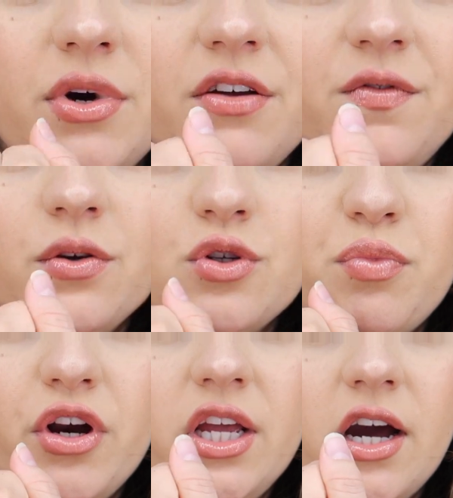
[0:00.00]
but it feels
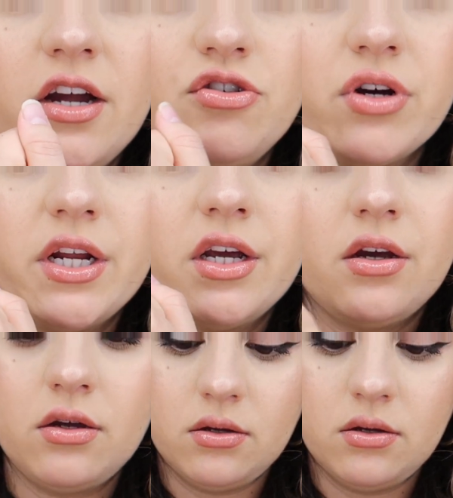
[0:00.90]
pretty hydrating.